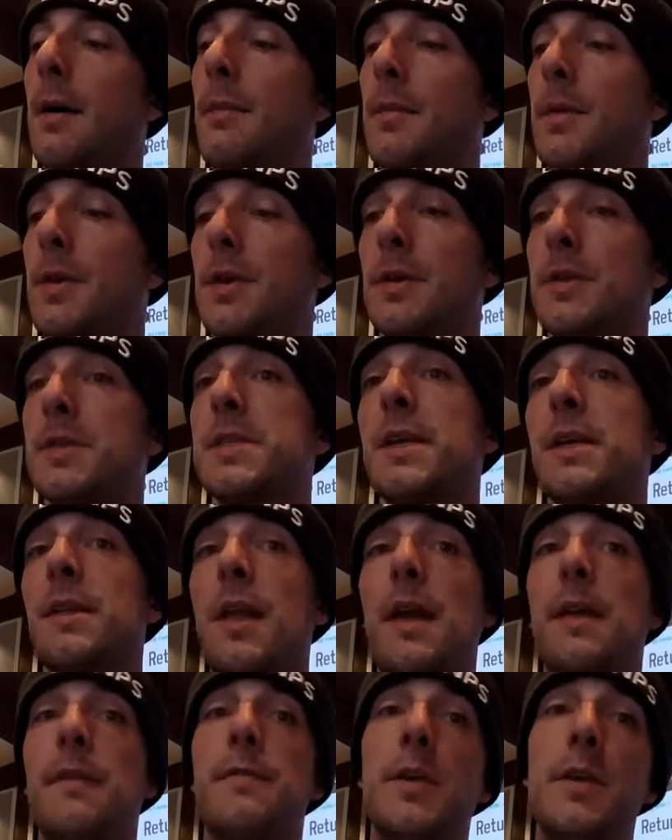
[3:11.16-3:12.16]
you'll see
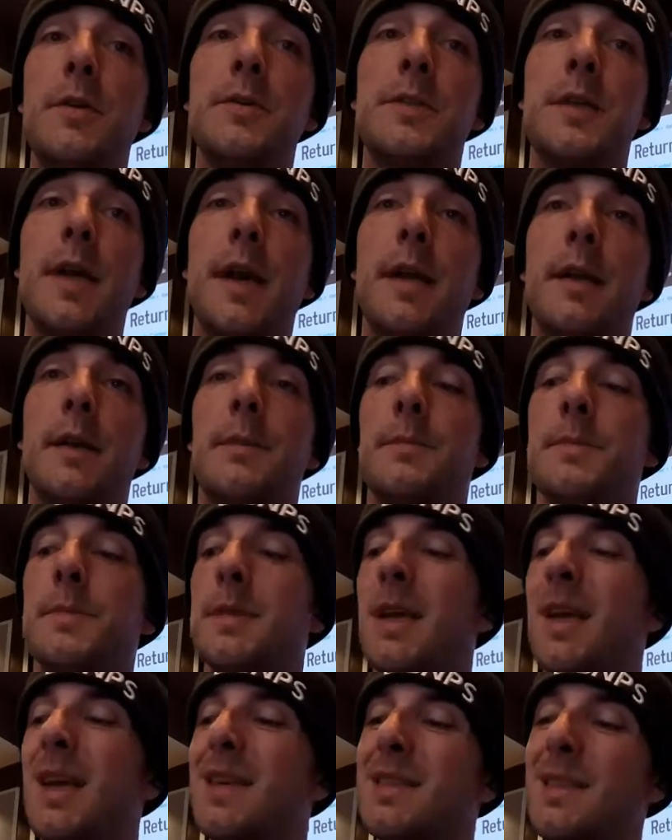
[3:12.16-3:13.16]
a lot of used
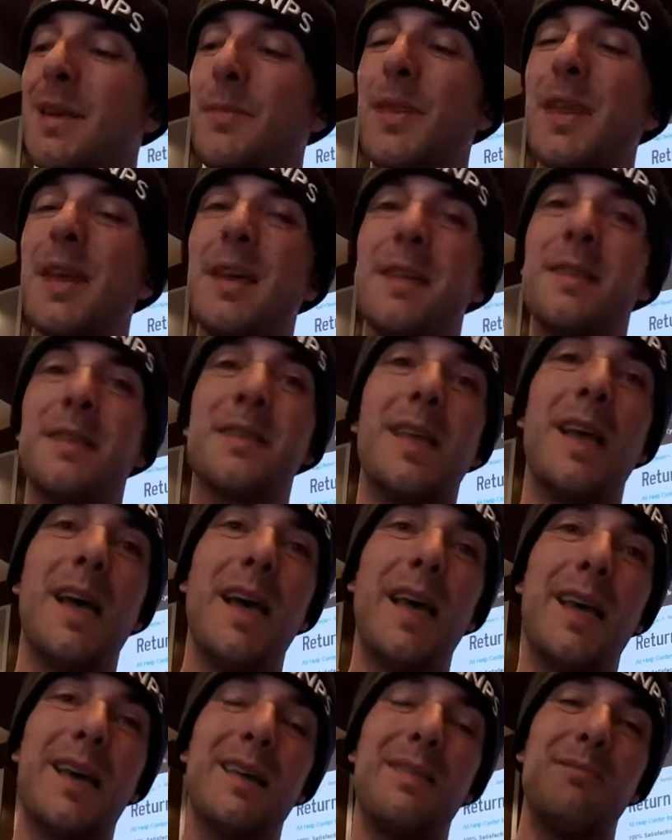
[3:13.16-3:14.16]
items. Some things
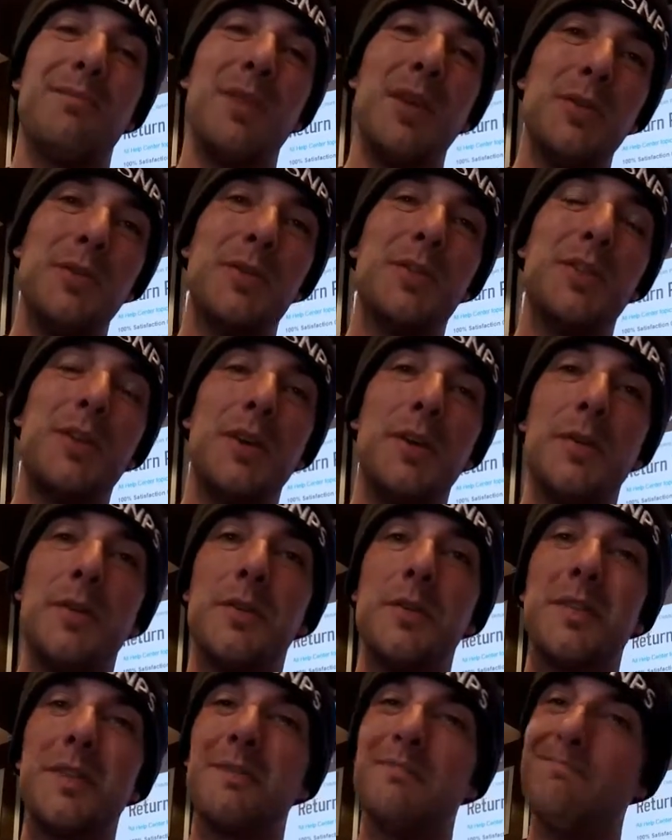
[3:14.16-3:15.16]
like used
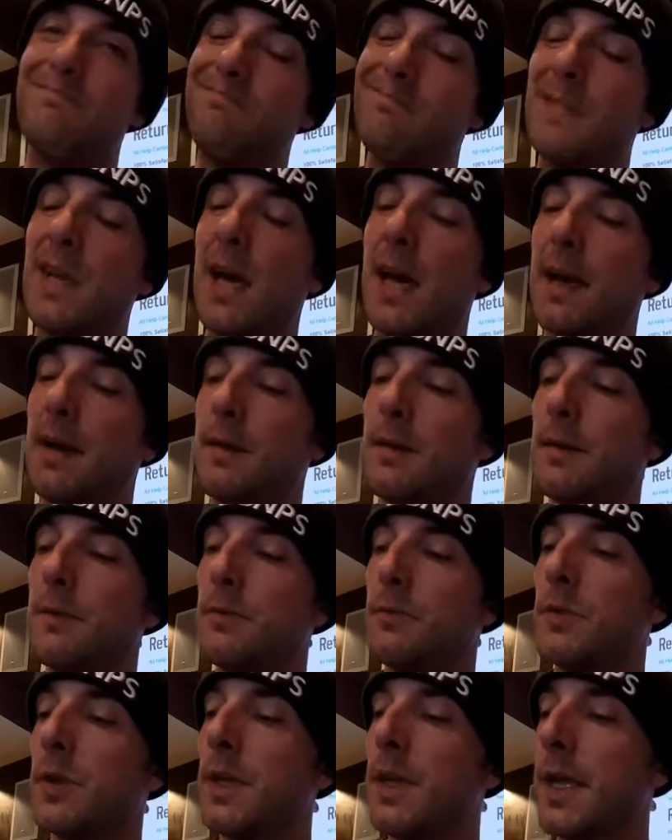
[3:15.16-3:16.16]
shoes, not
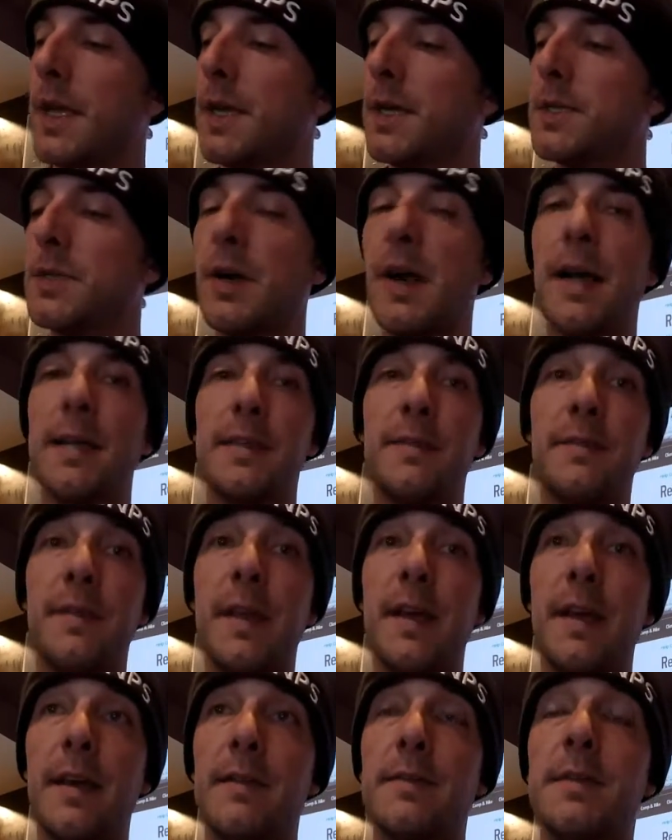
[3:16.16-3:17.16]
really an
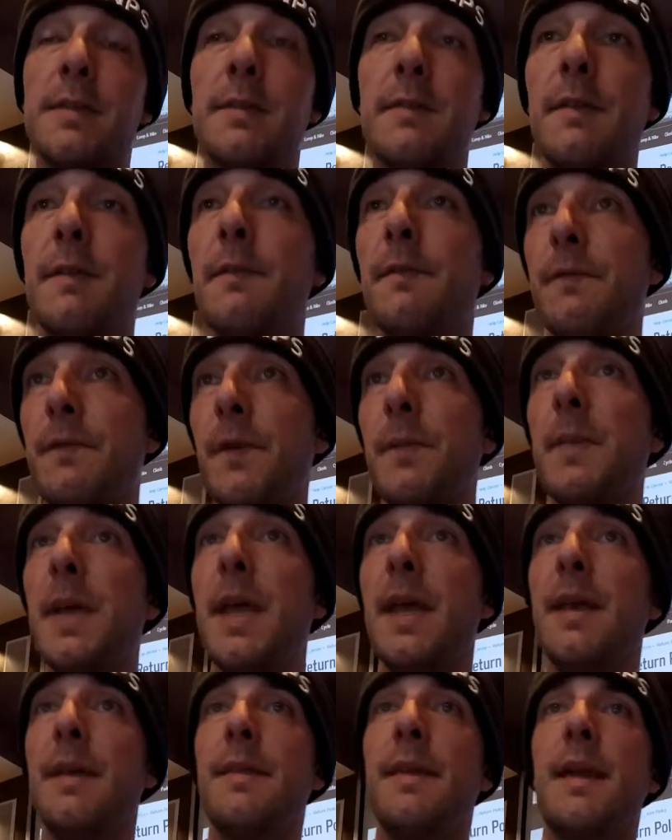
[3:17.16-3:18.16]
attractive thing for
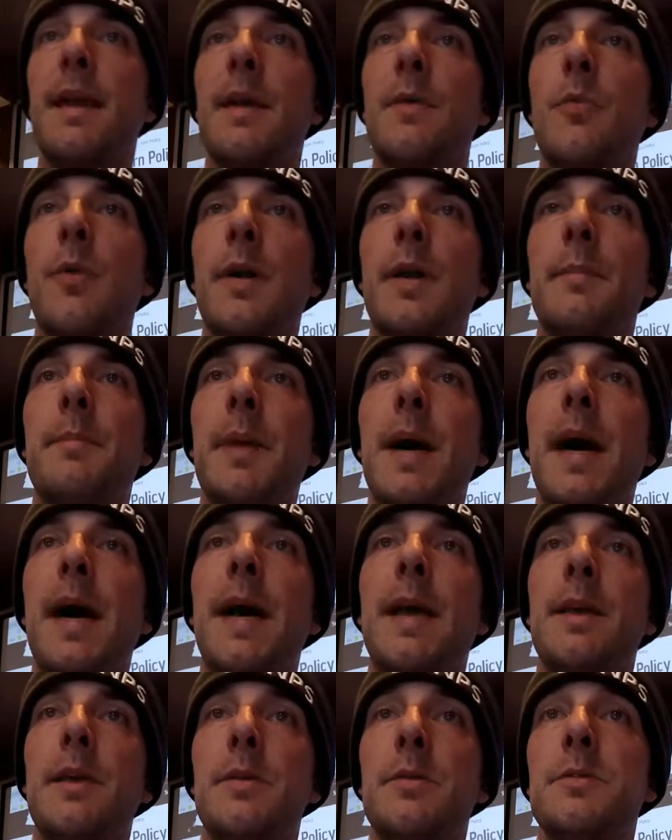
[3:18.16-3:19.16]
me that I'd want to
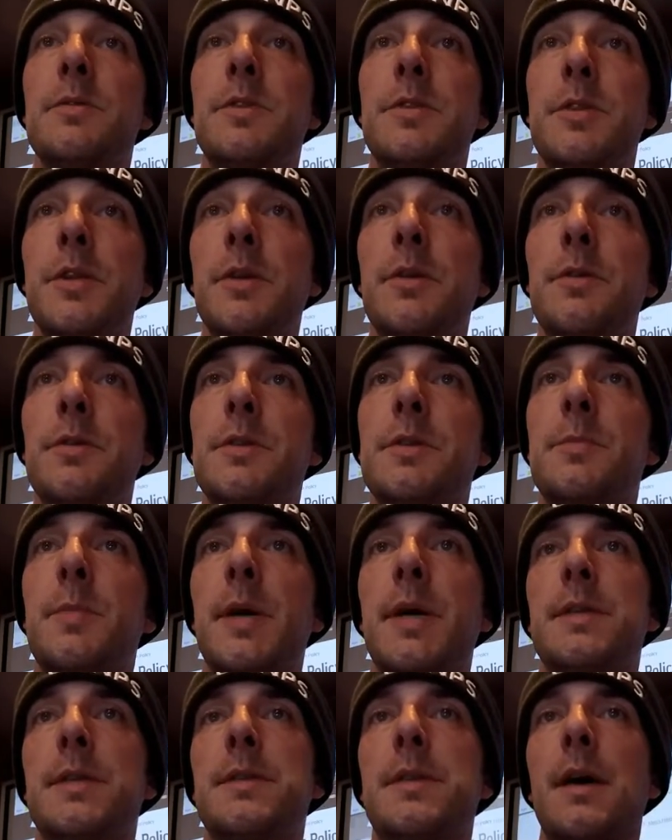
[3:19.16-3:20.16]
buy used
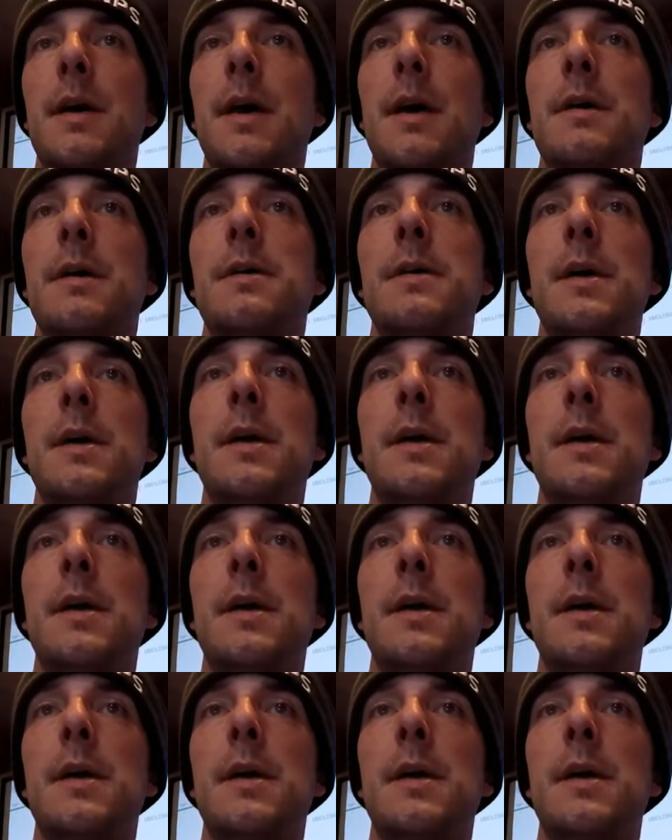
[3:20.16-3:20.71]
shoes, but